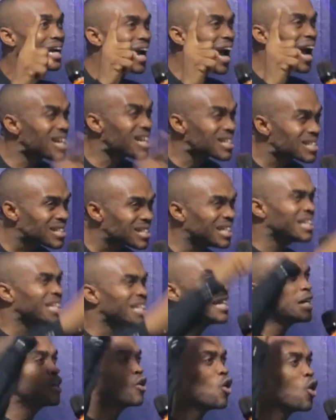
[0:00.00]

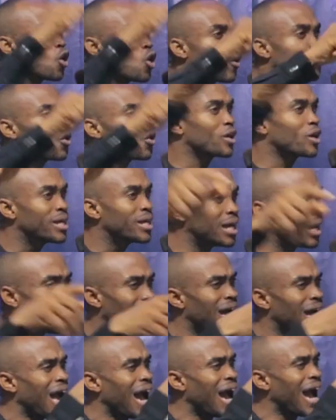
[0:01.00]
Casting the whole of your care.
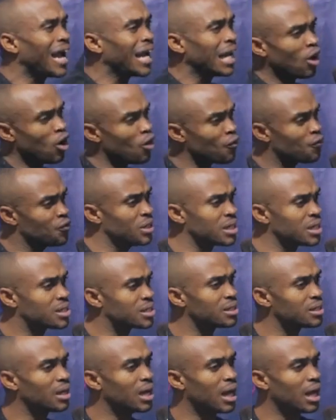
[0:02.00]
I love
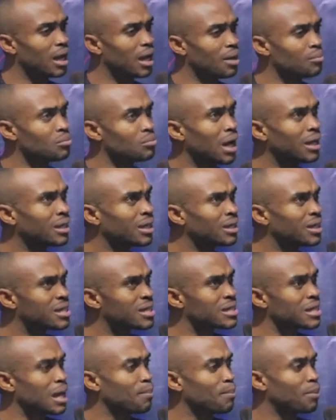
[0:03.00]
this. Um, I think
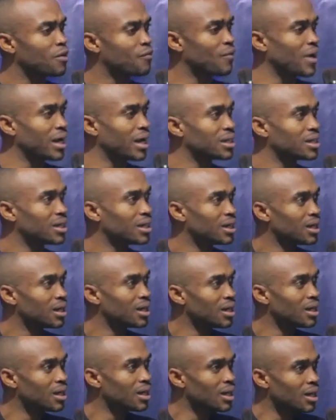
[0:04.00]
this is amplified.
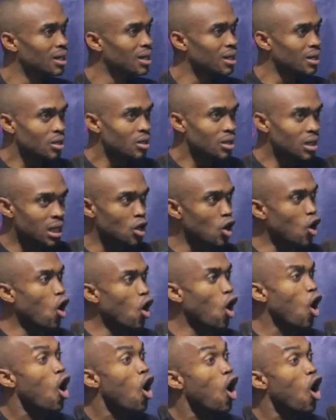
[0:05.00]
He said,
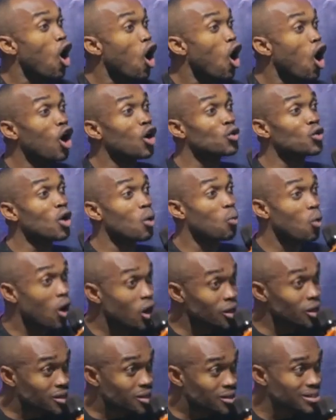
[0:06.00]
all your
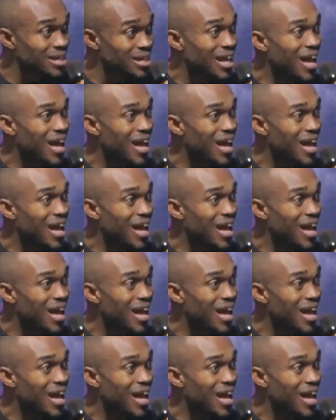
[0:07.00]
what?